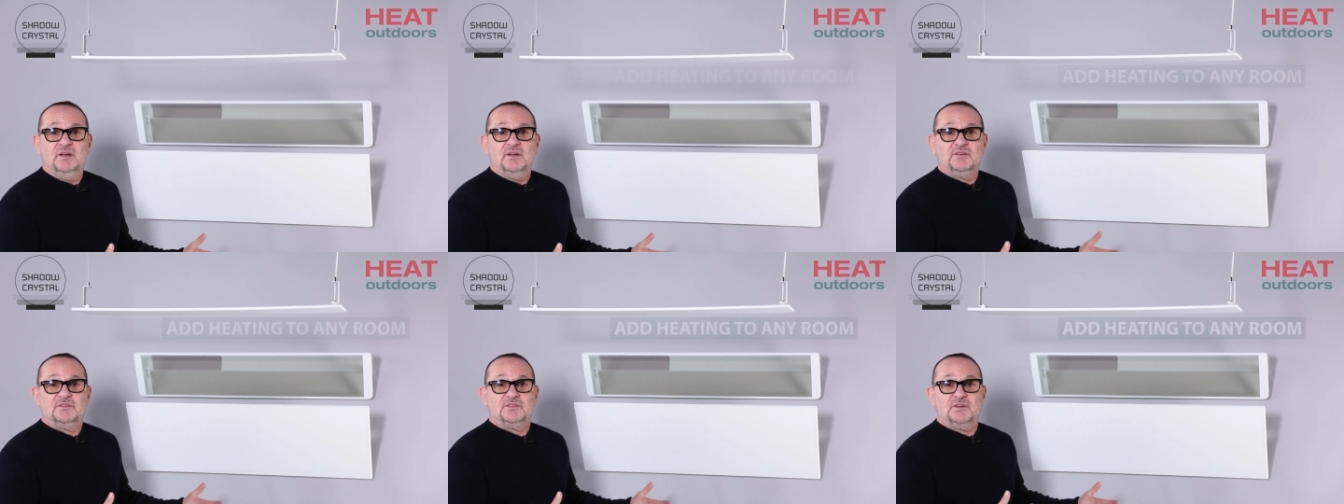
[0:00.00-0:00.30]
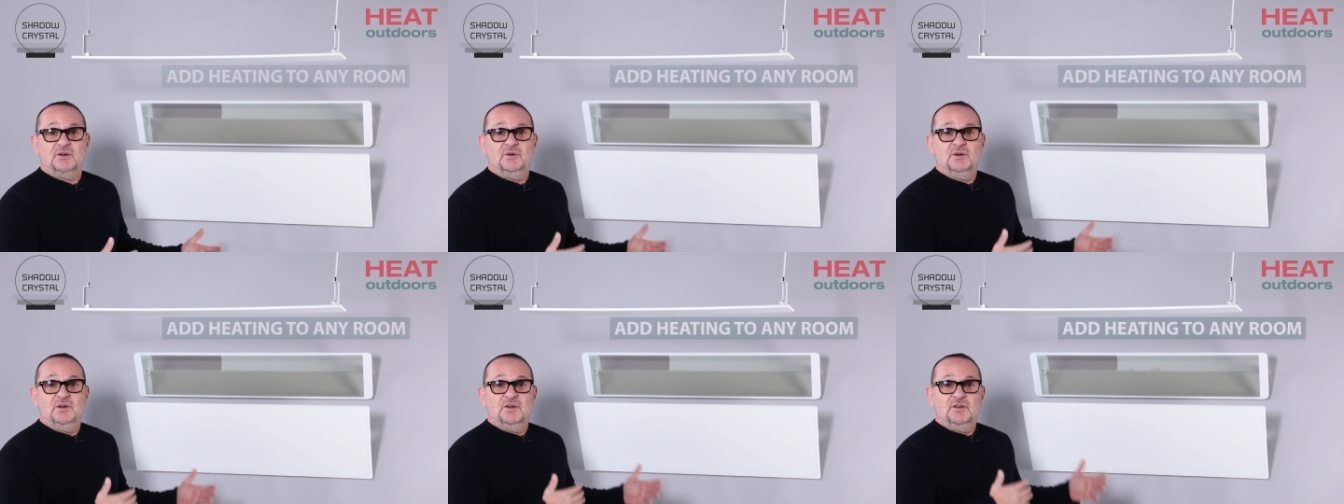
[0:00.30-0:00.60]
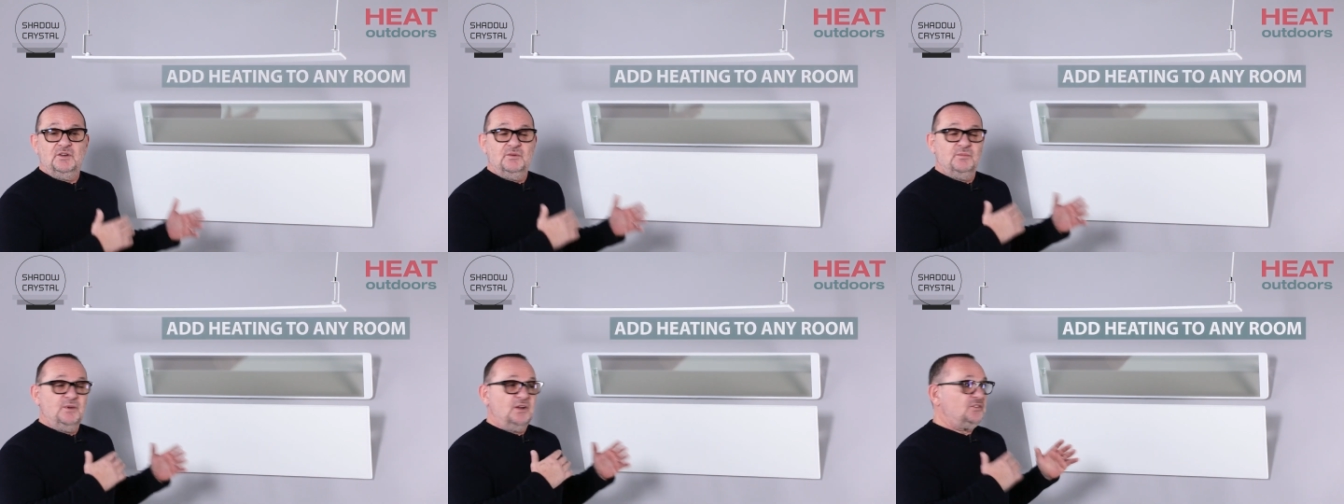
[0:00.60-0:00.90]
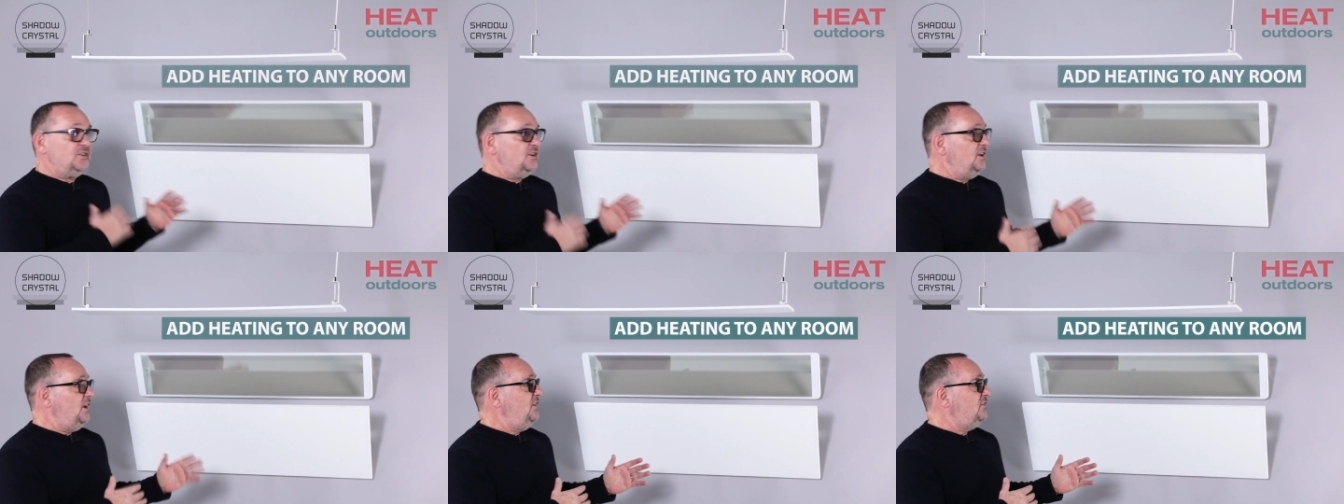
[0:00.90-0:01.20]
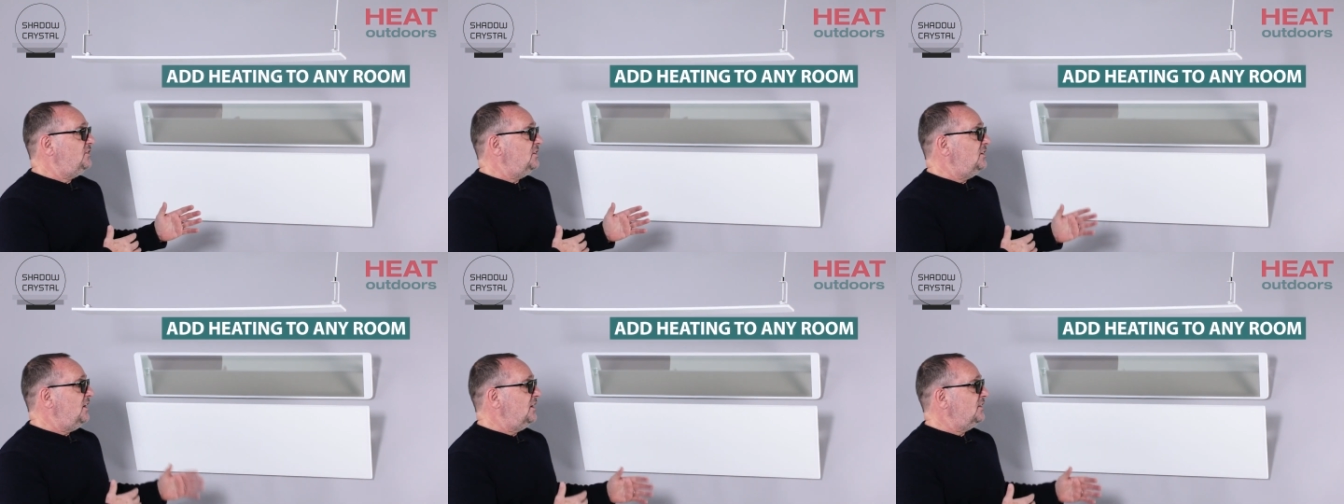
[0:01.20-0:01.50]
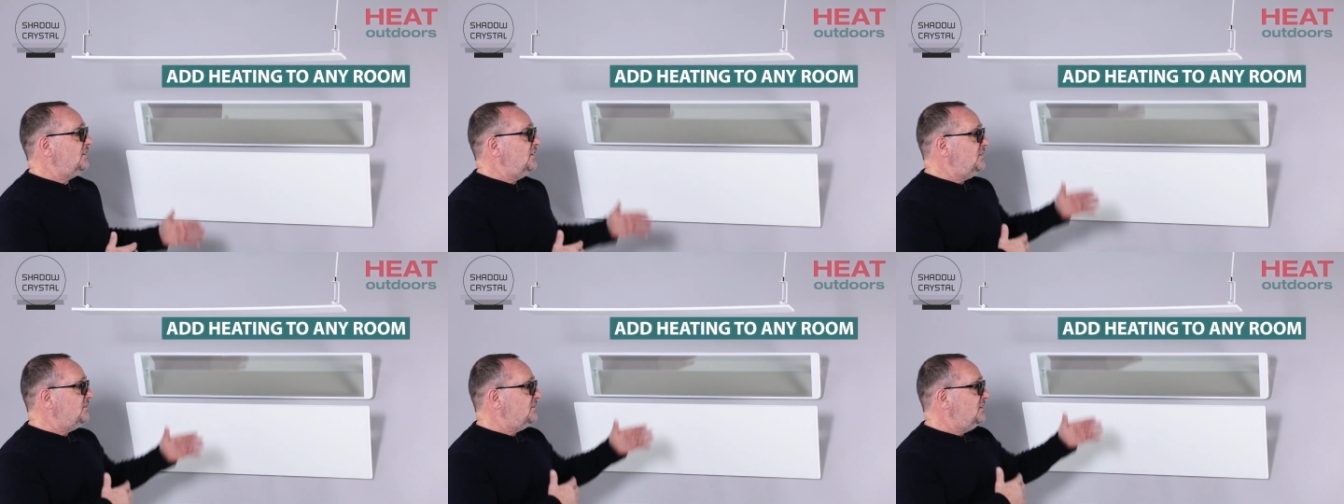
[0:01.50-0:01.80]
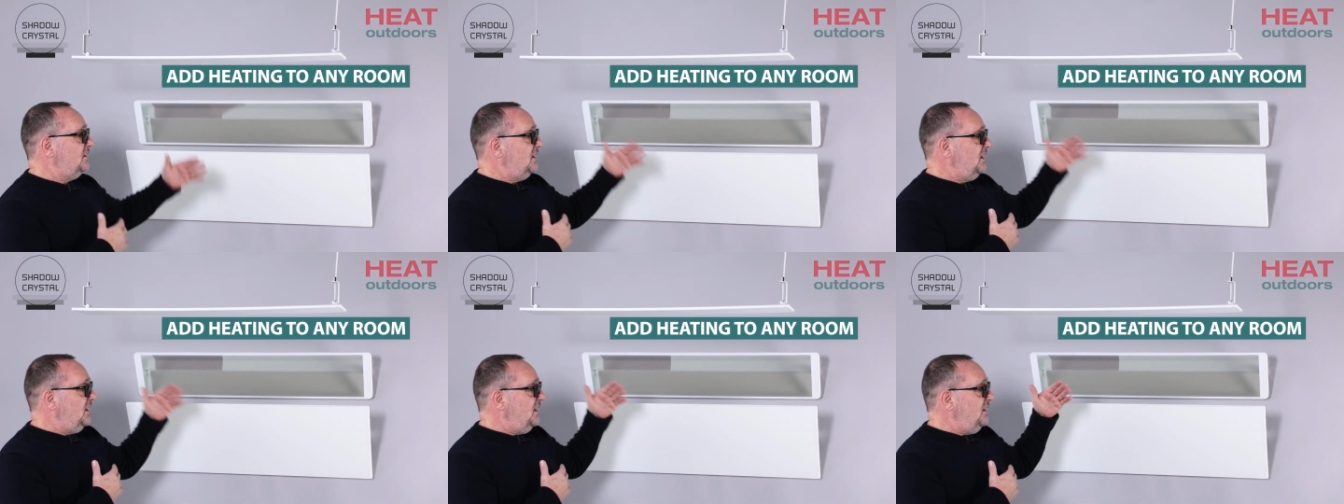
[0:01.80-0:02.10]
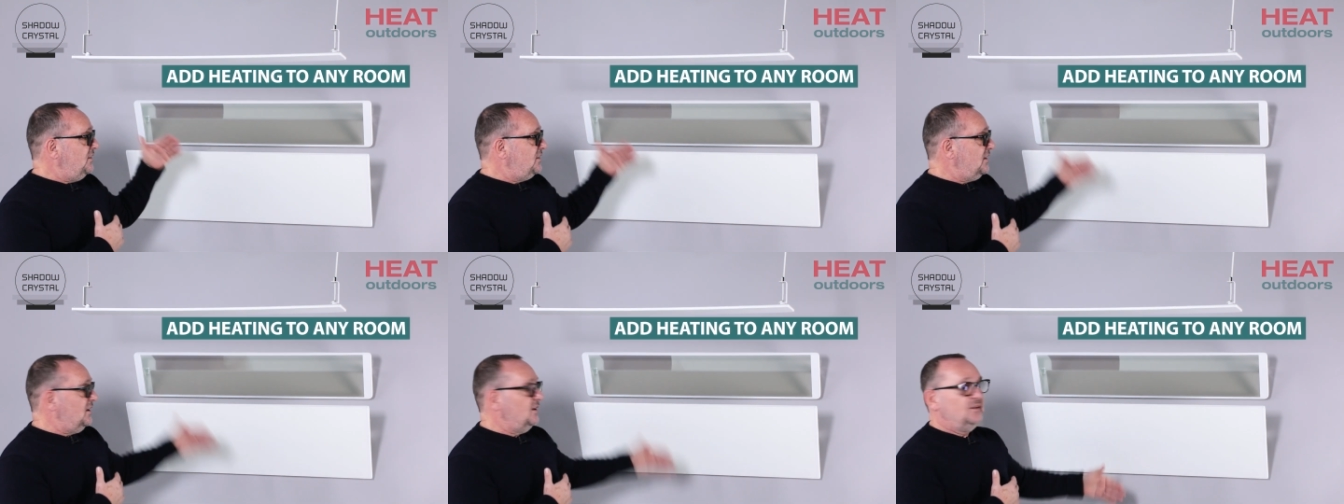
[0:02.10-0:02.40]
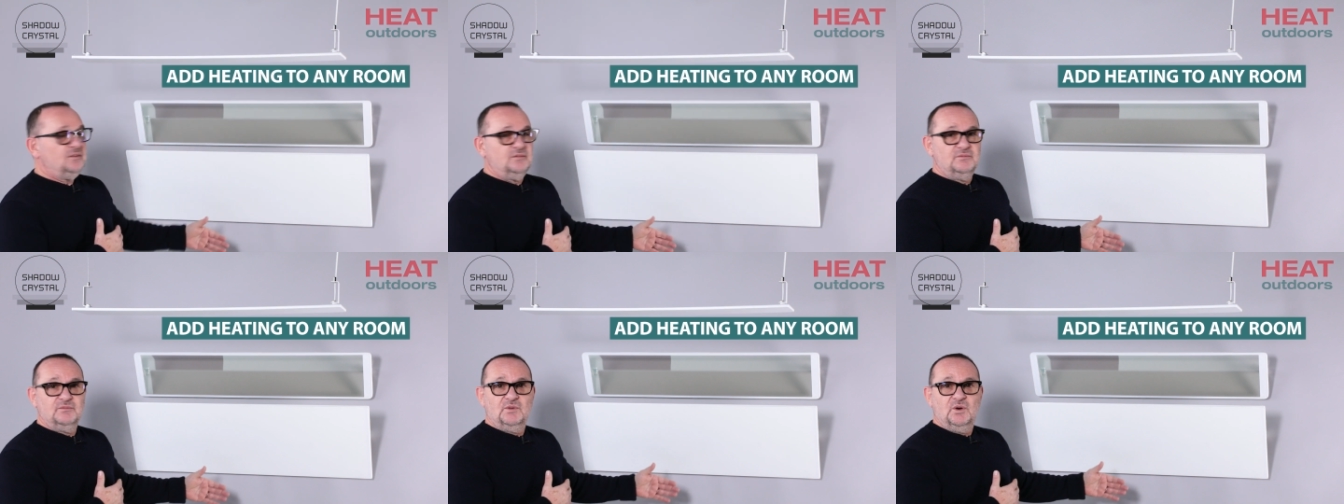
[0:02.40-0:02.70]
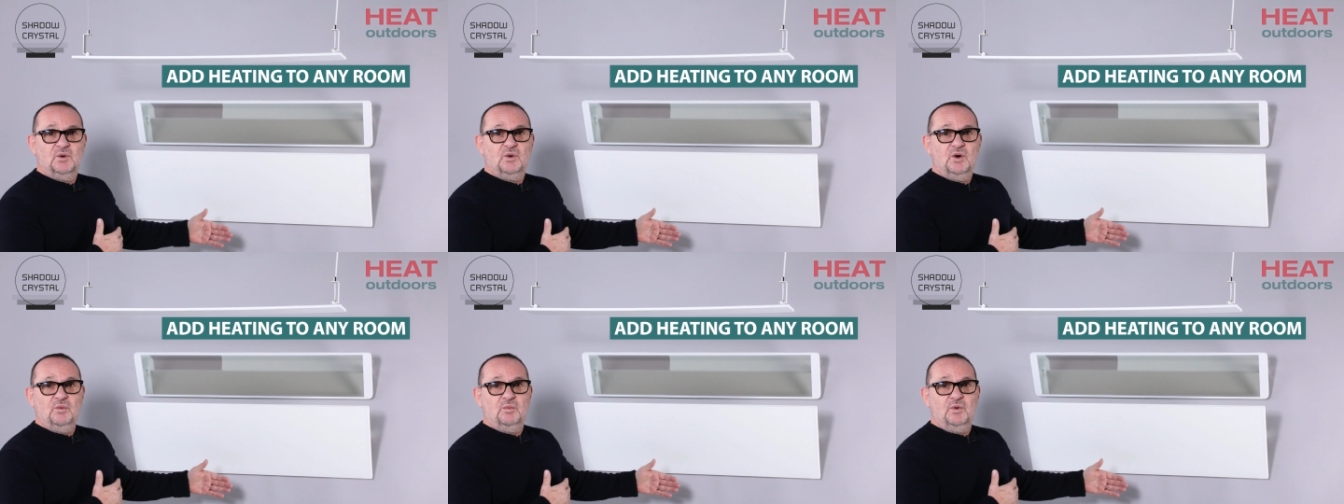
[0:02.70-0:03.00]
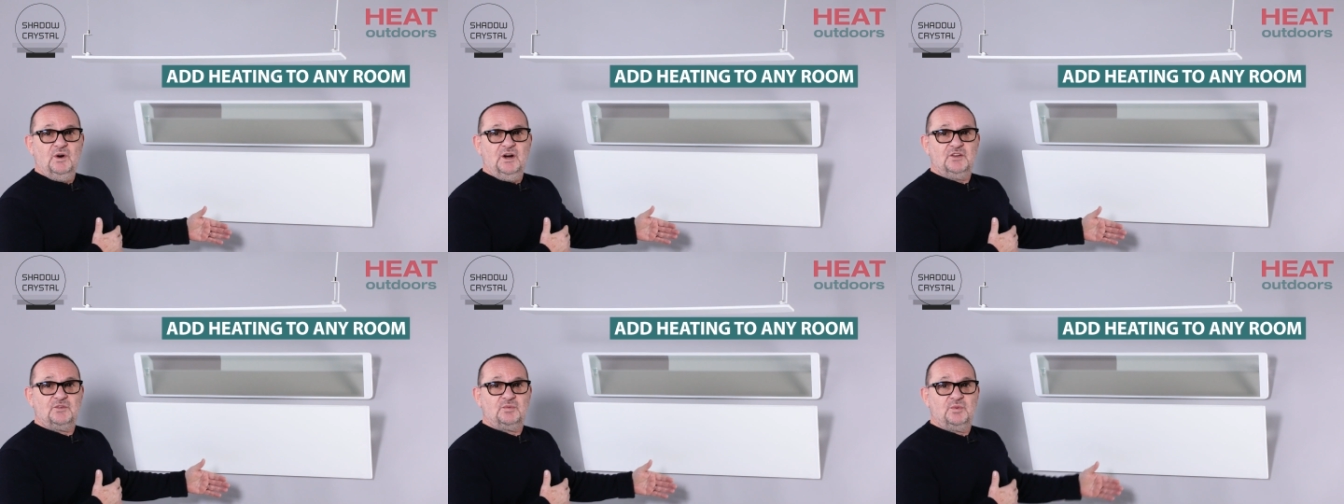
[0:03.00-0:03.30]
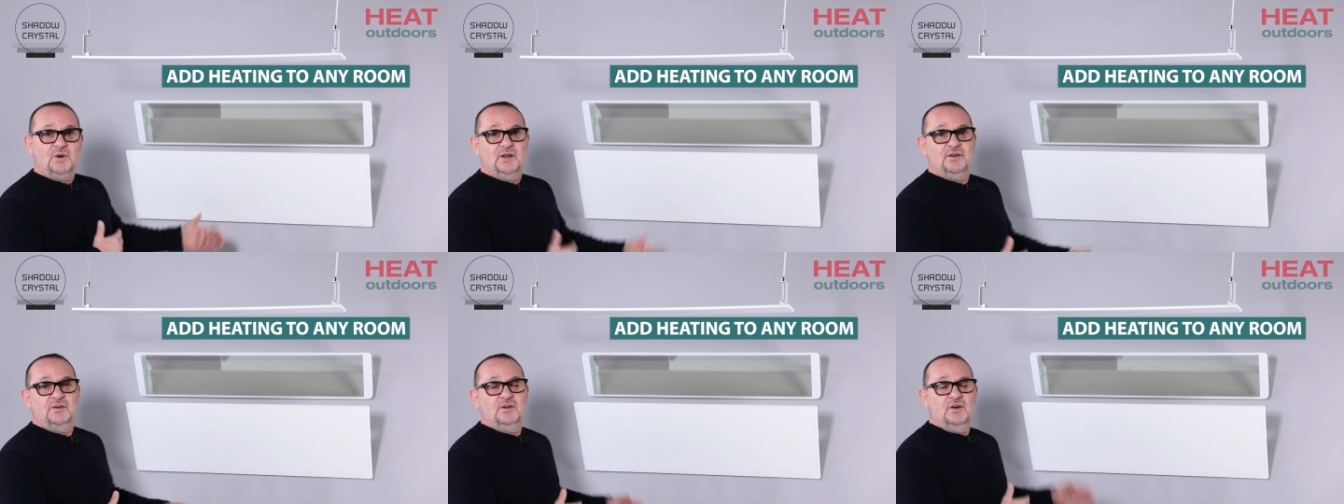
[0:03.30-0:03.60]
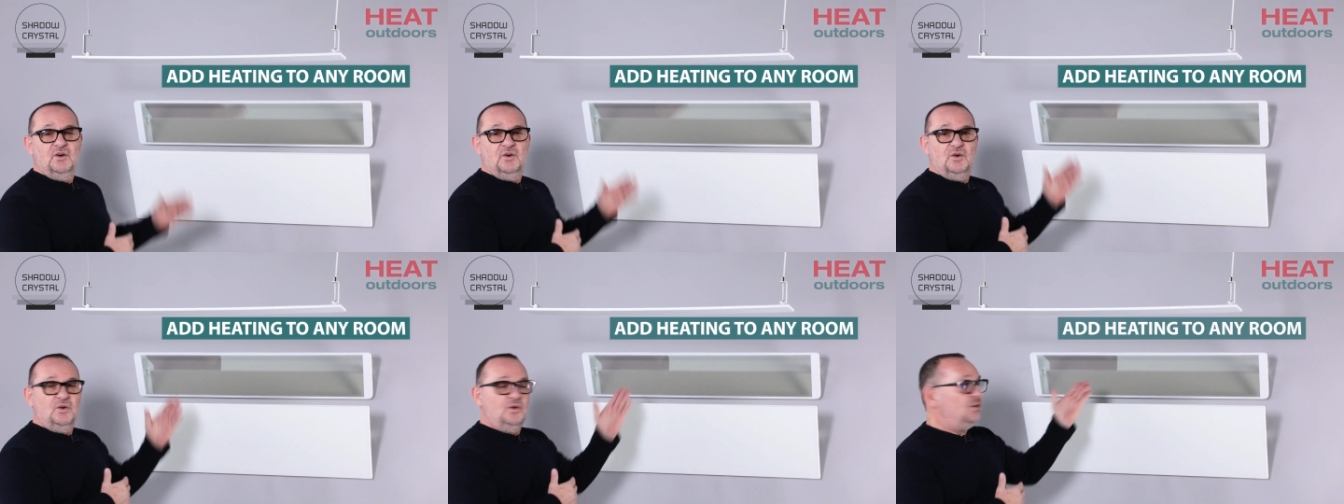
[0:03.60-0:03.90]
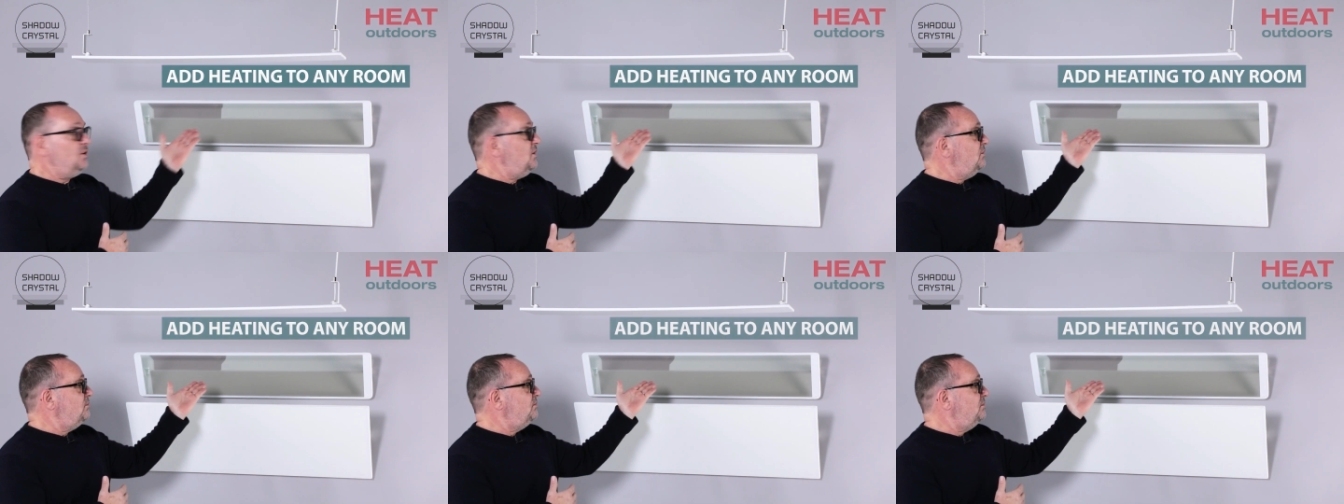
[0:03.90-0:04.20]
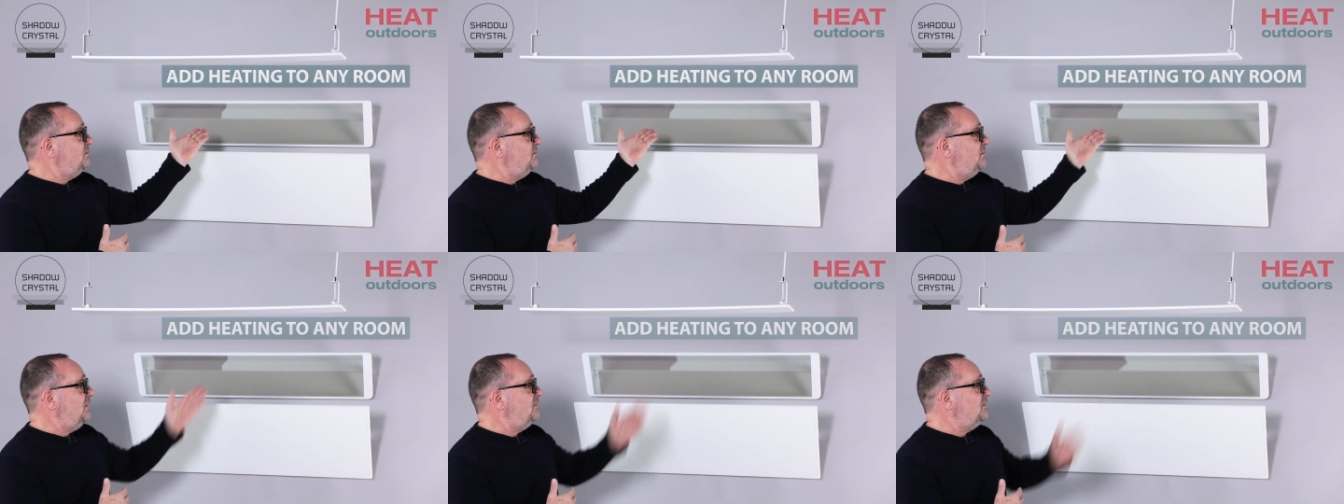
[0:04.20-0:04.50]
So you imagine a heater like this, either a white one or,